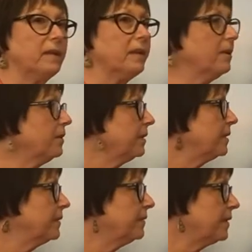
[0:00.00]
liter,
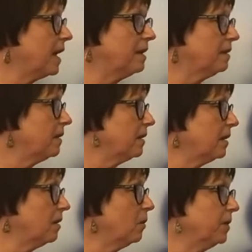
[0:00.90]
10
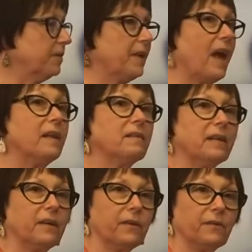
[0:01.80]
or 10
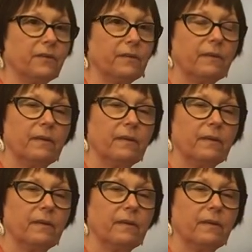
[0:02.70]
liters.